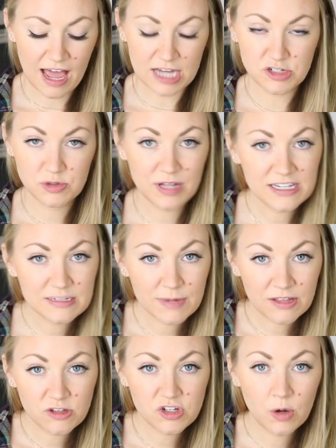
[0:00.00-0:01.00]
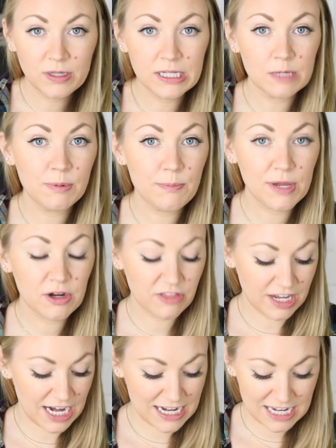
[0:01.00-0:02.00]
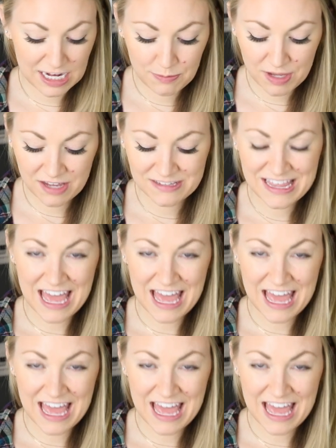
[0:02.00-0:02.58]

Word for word: I do like to make the dough a little bit bigger than I need because